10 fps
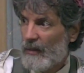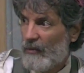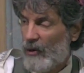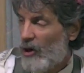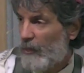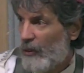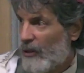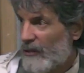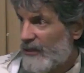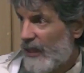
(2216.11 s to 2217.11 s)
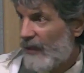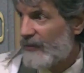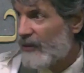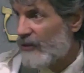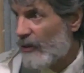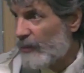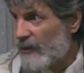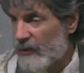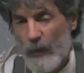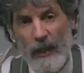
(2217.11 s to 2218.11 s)
We've all put ourselves in
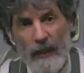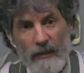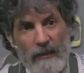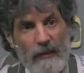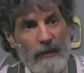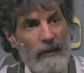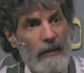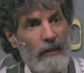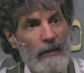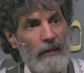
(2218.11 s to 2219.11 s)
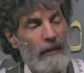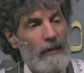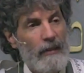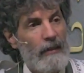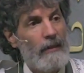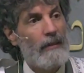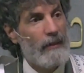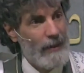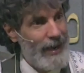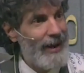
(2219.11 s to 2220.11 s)
troublous ways, and
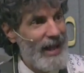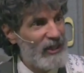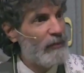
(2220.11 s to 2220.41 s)
God has